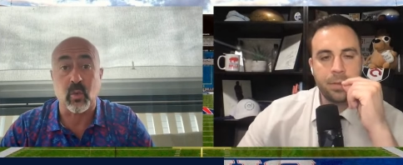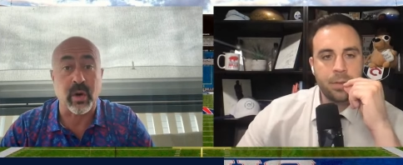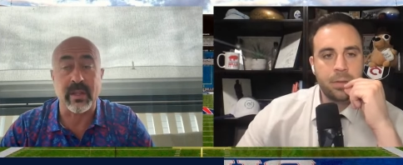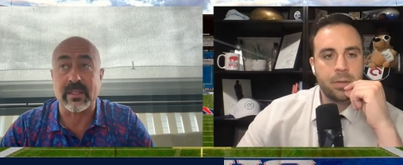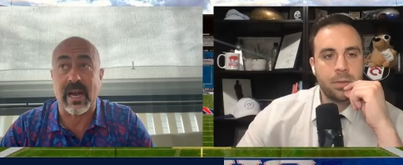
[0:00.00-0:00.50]
Speaker 1: one
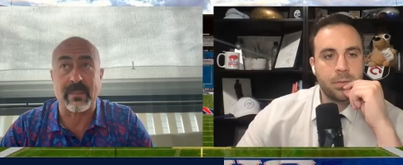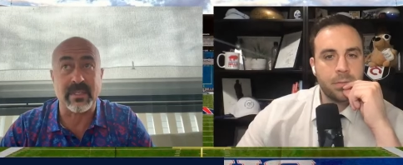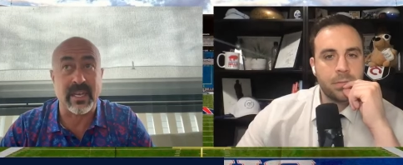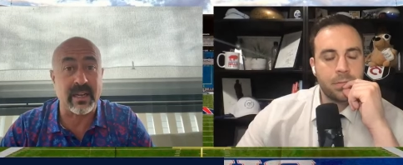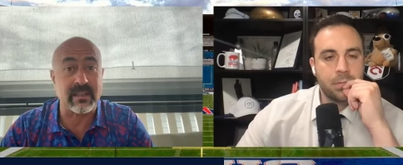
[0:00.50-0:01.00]
of the top
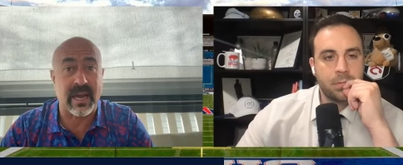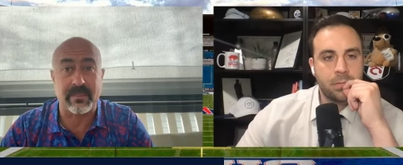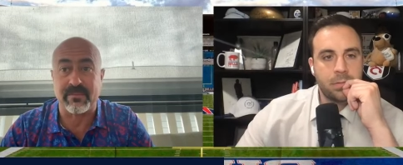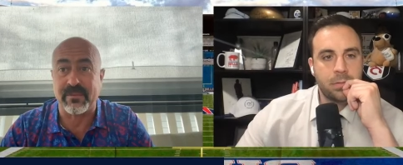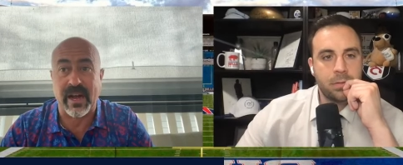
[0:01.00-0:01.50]
10,
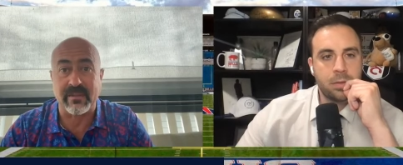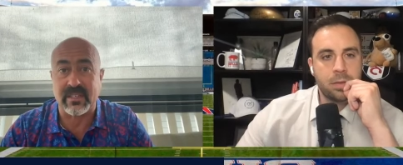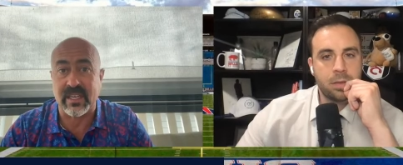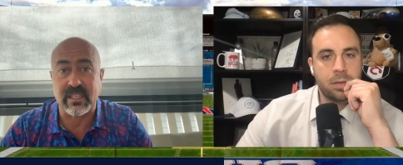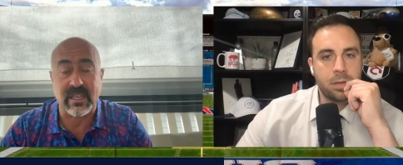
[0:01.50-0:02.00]
top five,
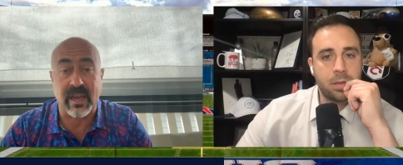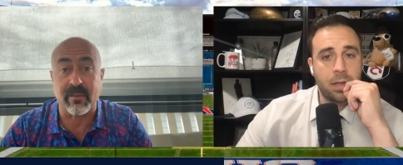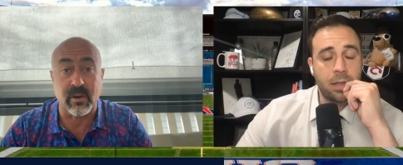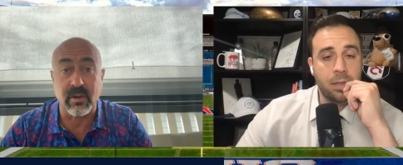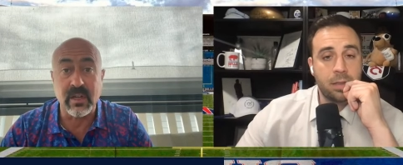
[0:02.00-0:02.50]
six
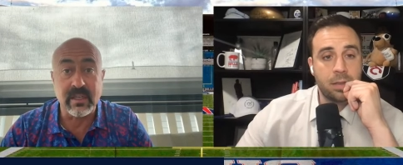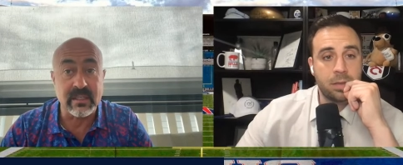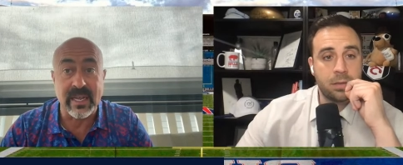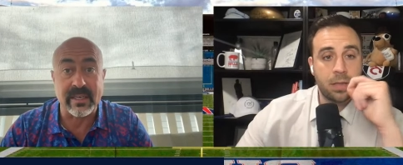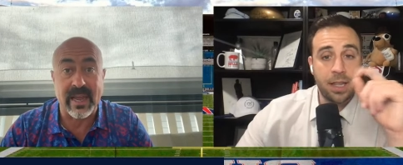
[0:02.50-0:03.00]
ever
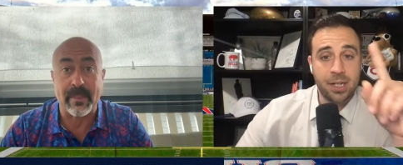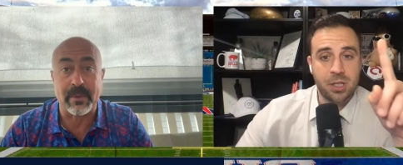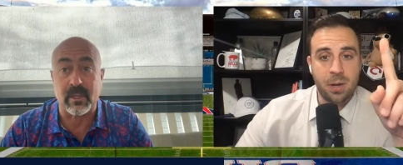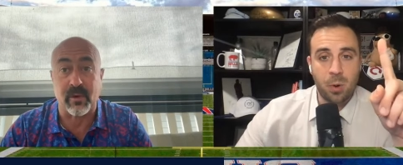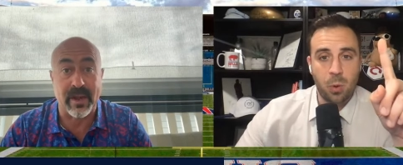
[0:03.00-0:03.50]
dead cap
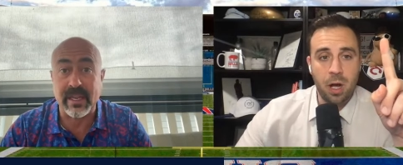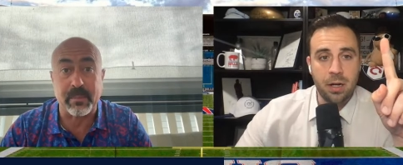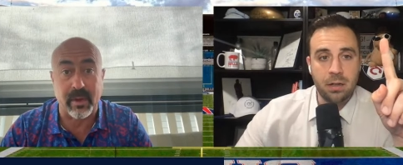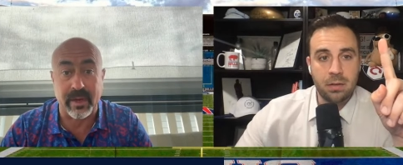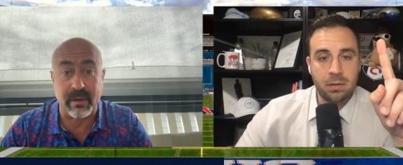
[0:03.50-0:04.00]
hits for one.
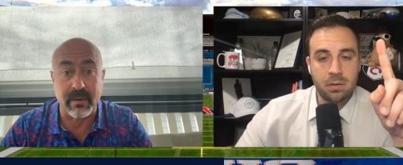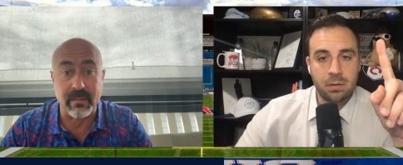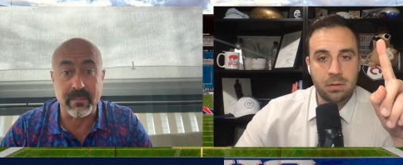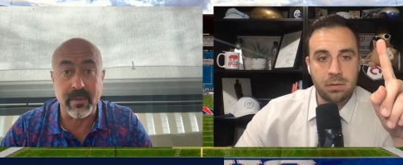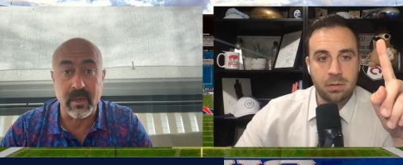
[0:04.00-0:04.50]
player.
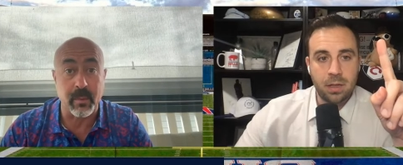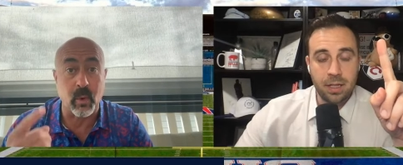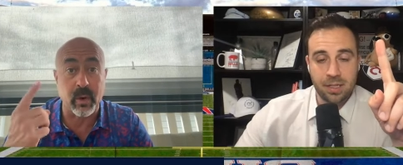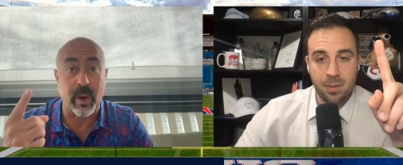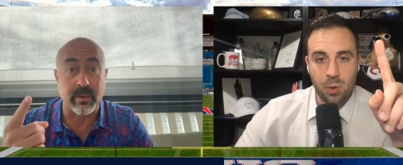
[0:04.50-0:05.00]
Number
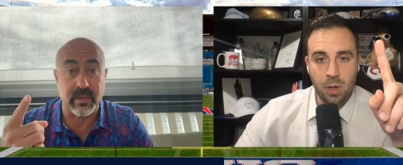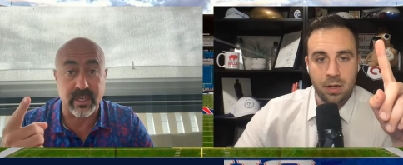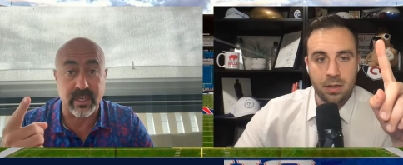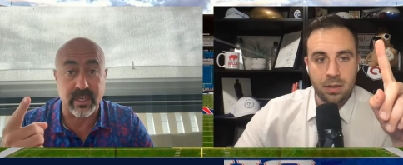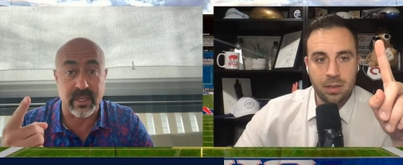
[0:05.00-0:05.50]
one at wide
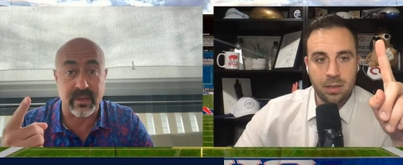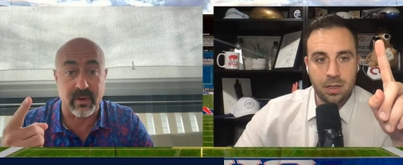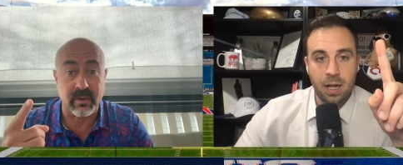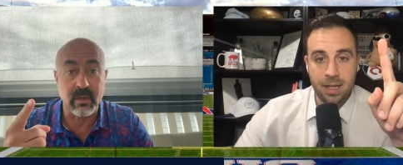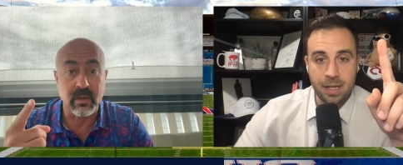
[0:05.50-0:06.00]
receiver.
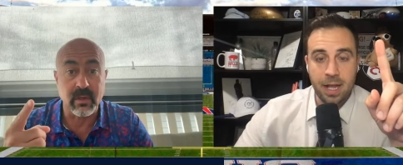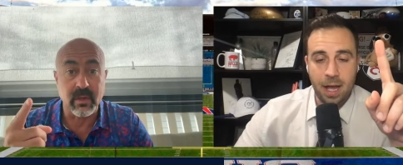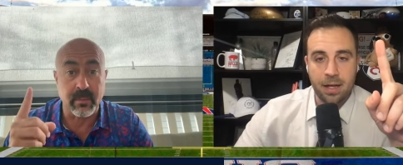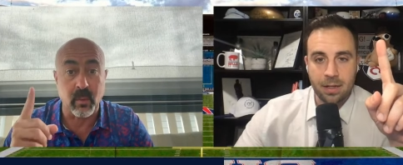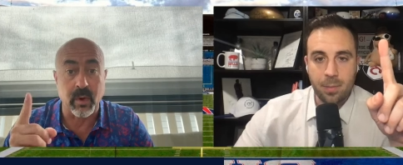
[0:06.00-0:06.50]
I
Speaker 2: think, yeah,
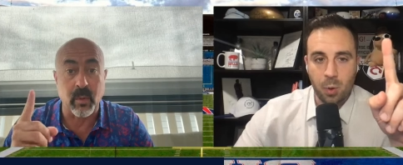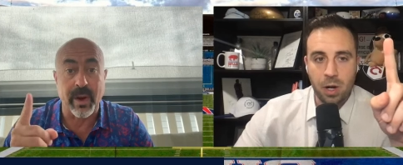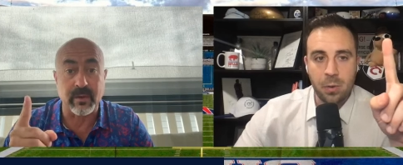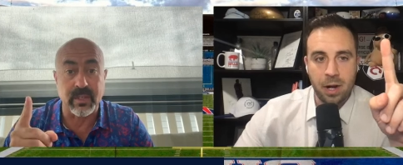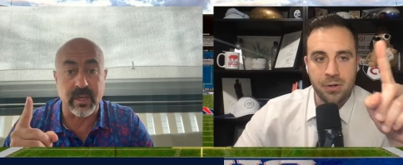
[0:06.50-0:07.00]
number, number one,
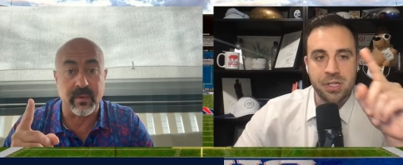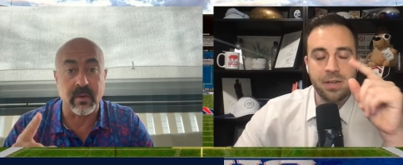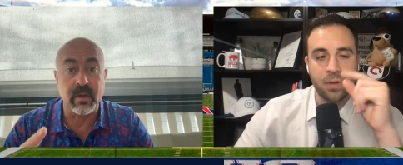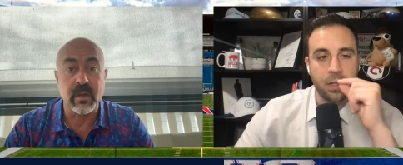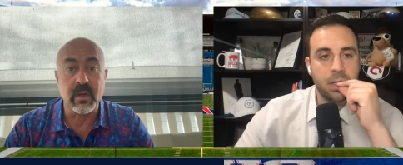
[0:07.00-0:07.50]
one, at wide
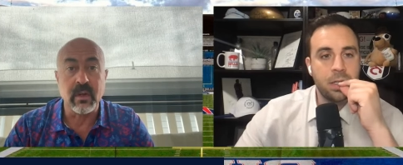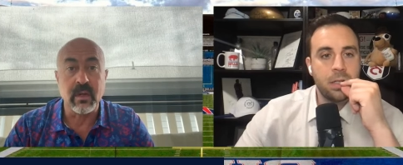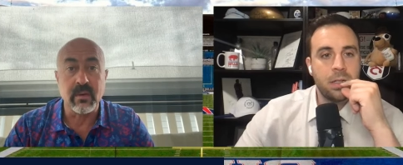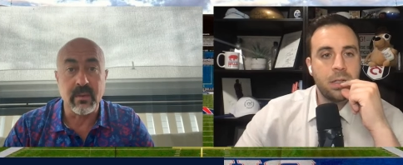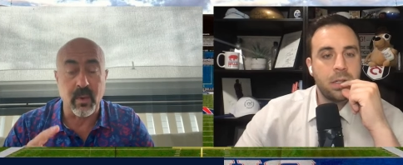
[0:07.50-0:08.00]
receiver.
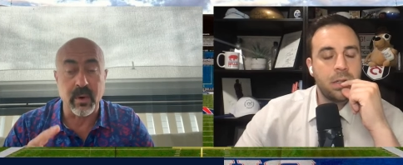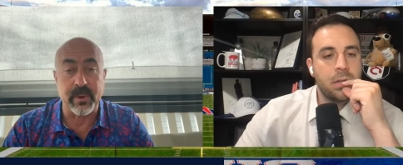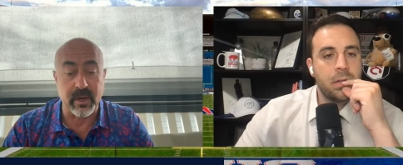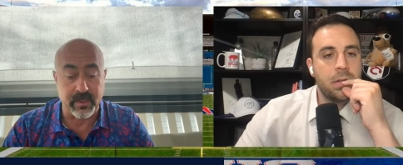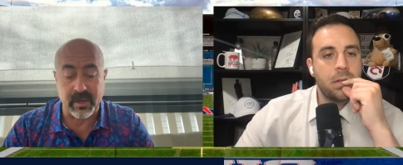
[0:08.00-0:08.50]
Speaker 1: You what?
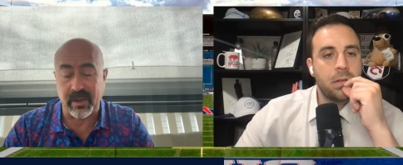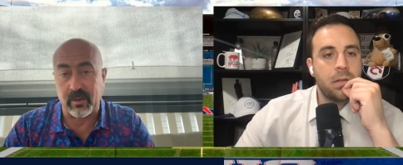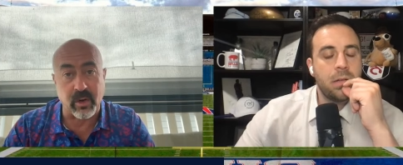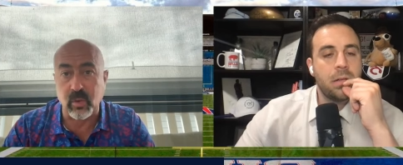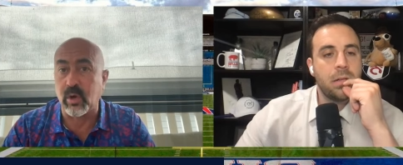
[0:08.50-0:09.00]
But, but like
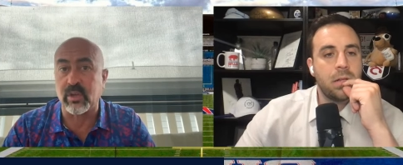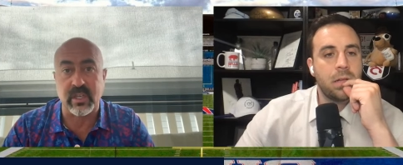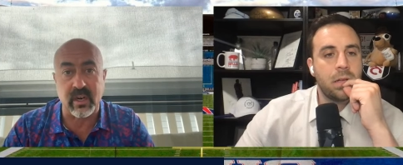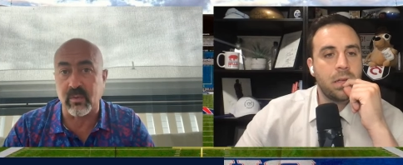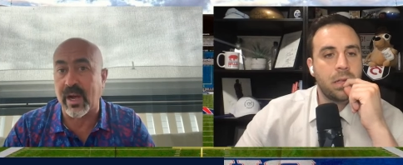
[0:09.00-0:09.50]
Russell Wilson,
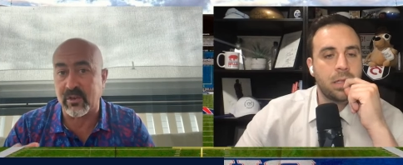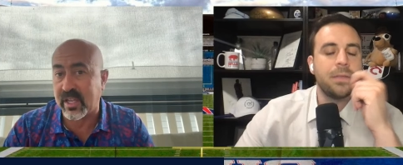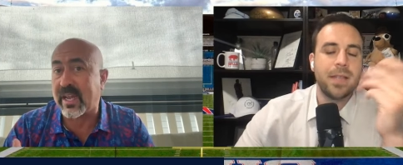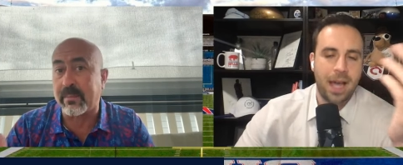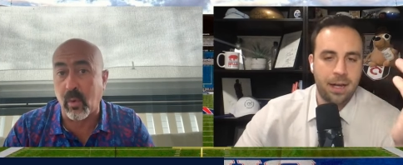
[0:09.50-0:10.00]
Aaron Rodgers,
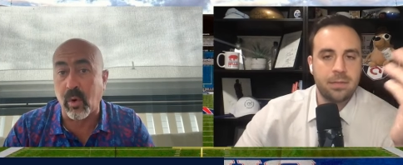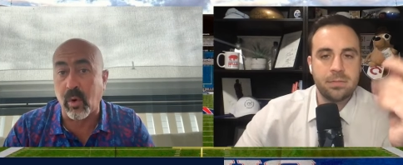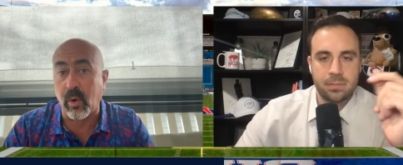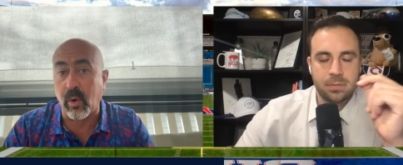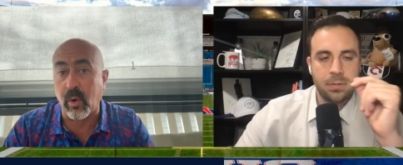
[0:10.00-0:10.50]
they had yeah.
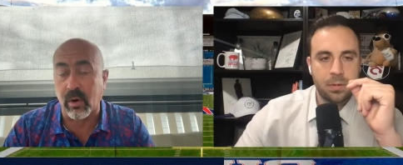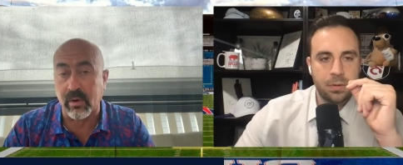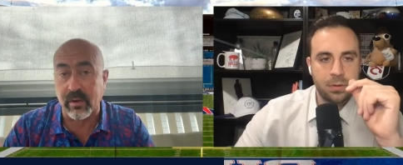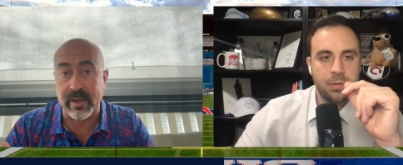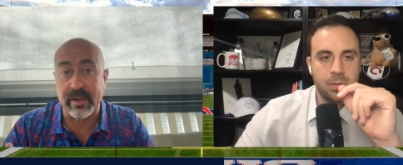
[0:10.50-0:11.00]
more
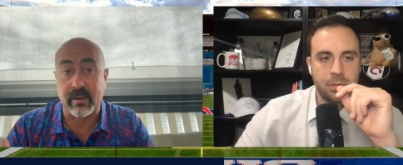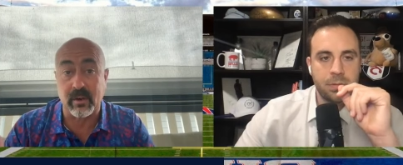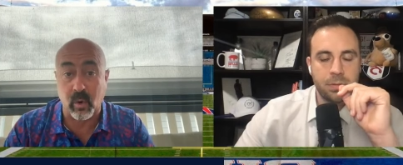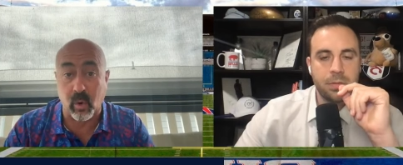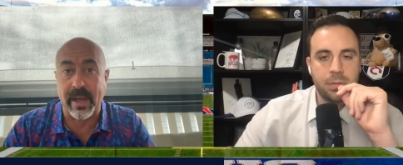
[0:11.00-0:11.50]
quarterbacks.
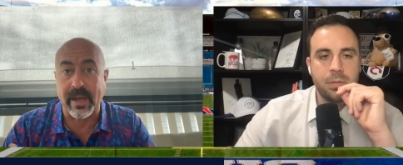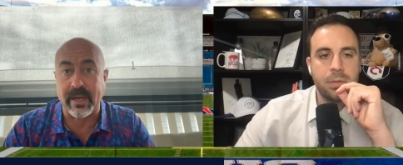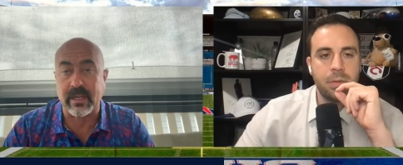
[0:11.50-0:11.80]
But you're right, uh-huh.